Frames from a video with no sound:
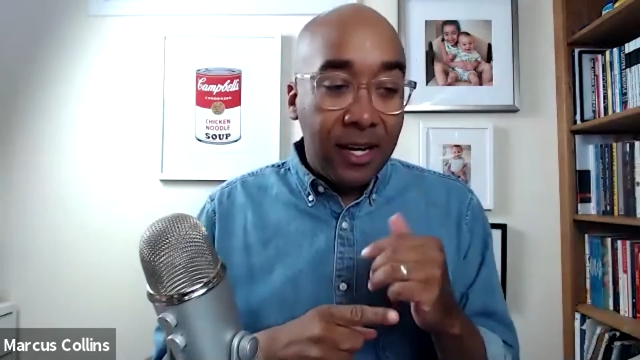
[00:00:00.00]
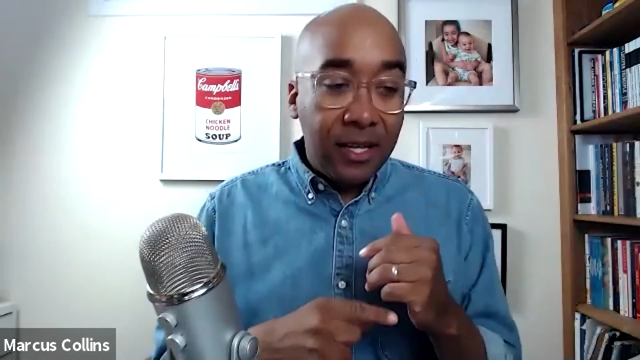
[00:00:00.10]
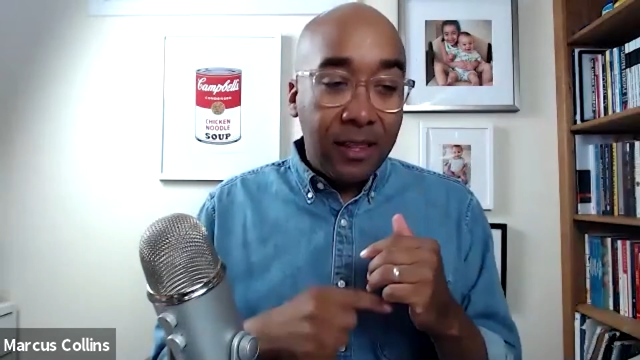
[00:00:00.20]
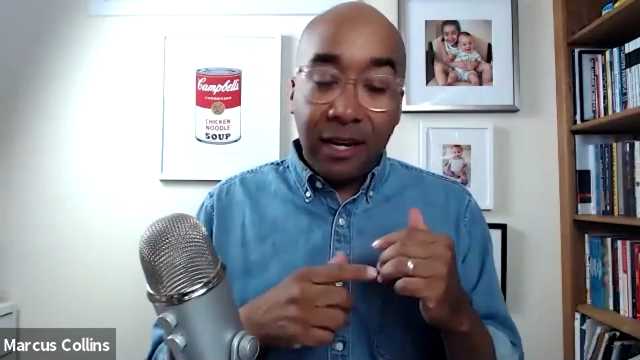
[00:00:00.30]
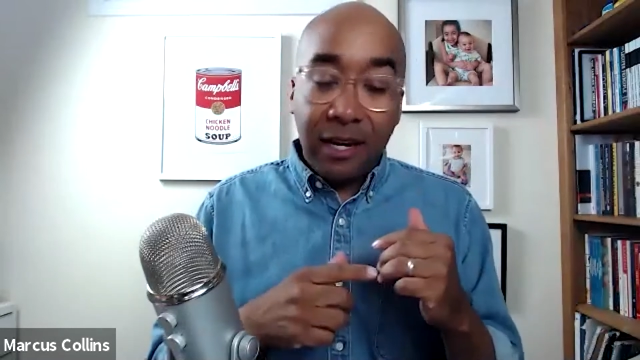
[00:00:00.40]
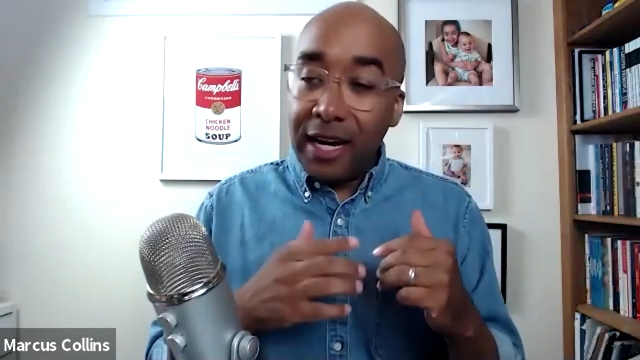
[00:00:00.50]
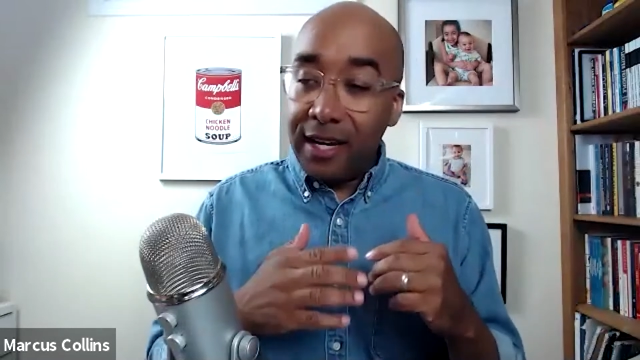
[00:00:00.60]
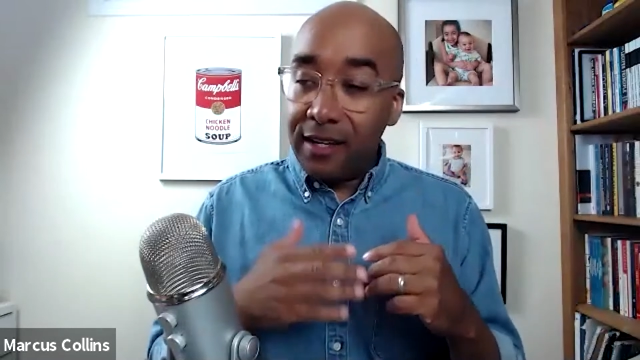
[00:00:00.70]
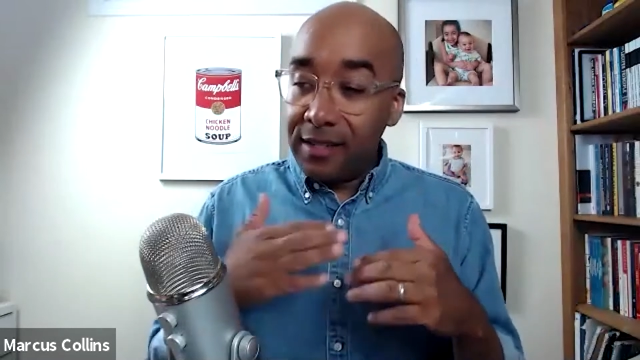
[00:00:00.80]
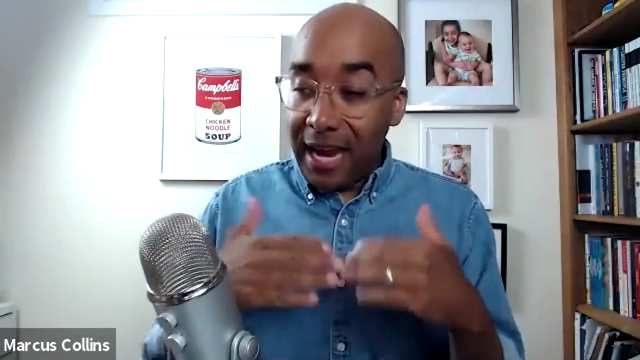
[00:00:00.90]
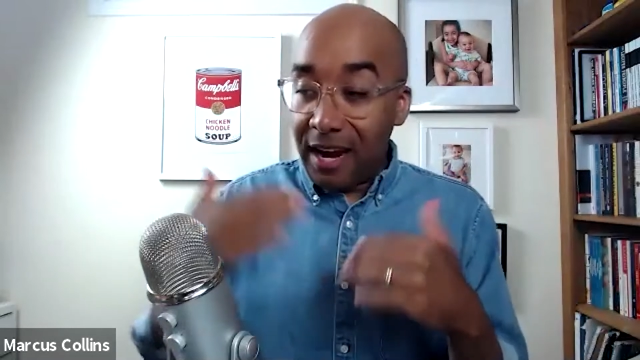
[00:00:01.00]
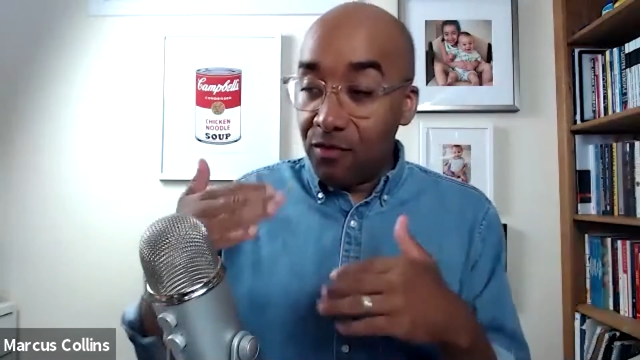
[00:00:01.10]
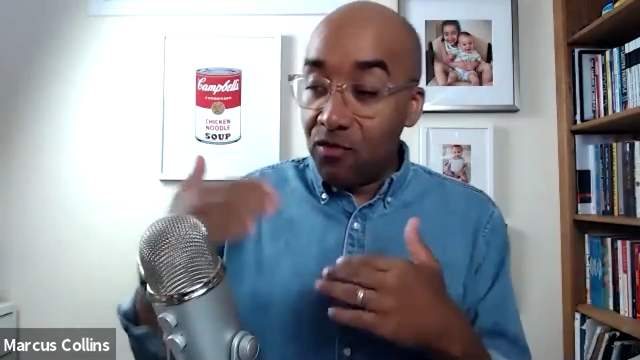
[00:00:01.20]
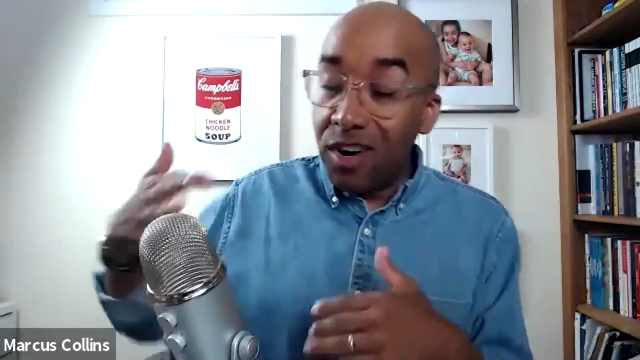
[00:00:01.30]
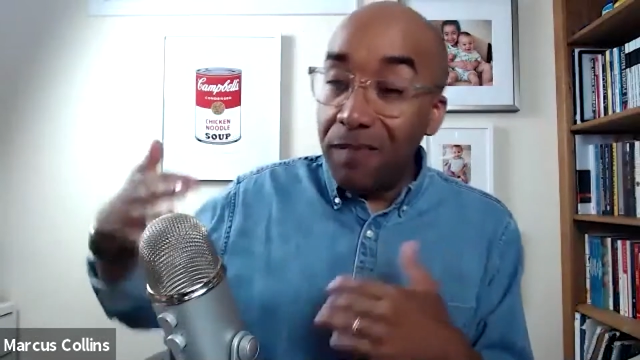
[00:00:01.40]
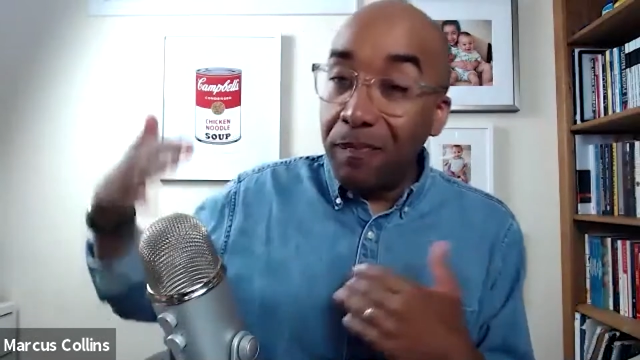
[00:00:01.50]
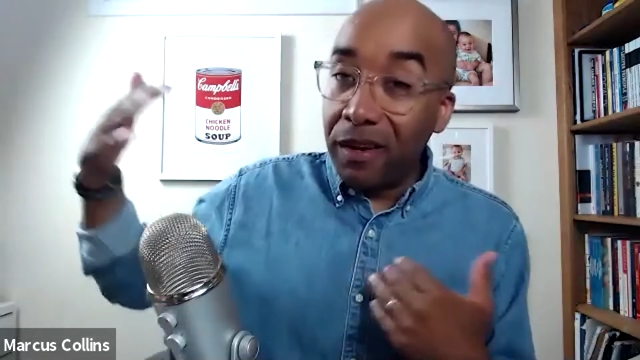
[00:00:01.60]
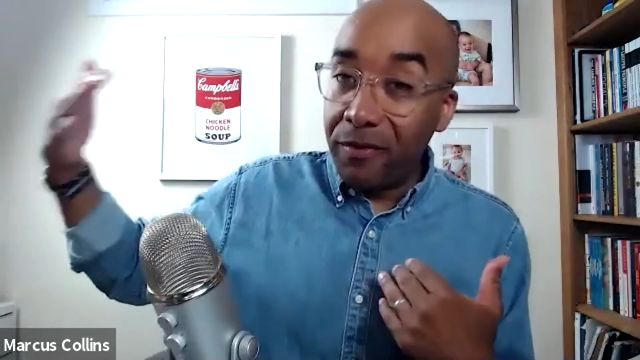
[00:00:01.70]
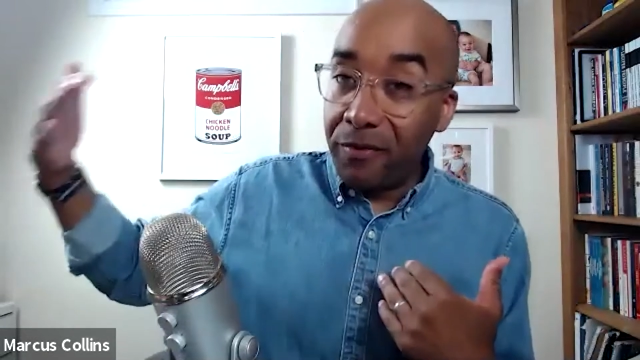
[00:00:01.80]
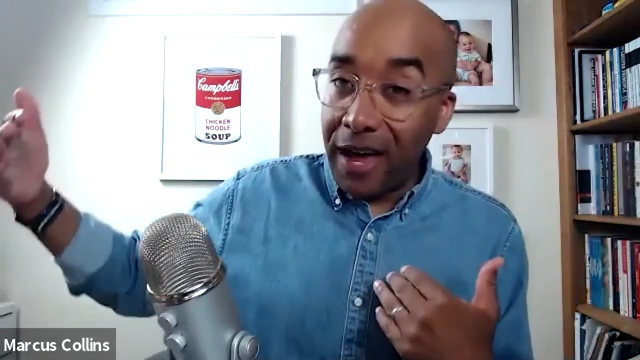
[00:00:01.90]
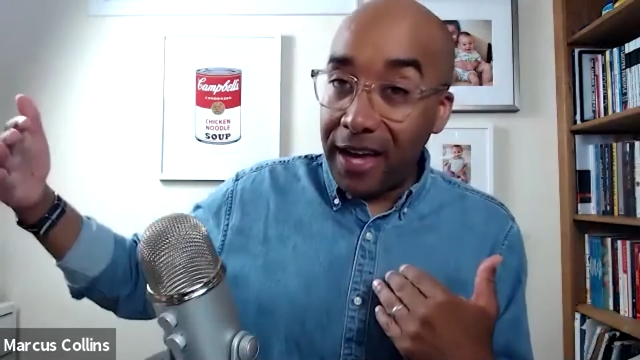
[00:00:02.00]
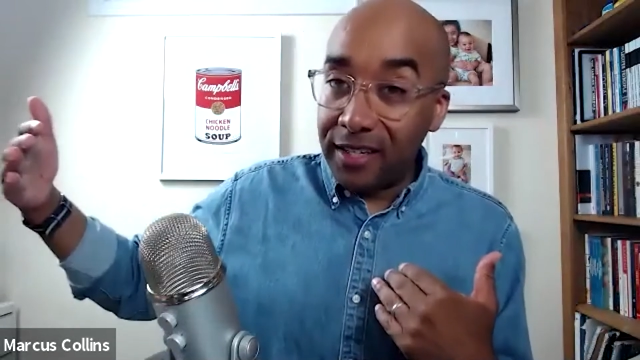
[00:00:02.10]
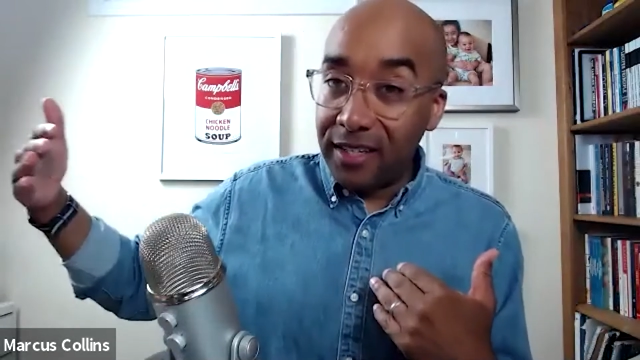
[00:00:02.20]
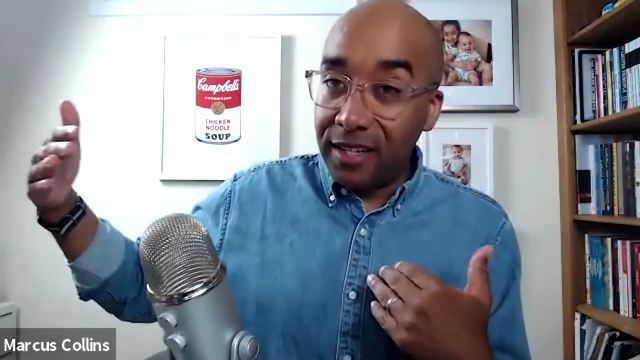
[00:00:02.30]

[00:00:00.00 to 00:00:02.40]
there is a ripple effect.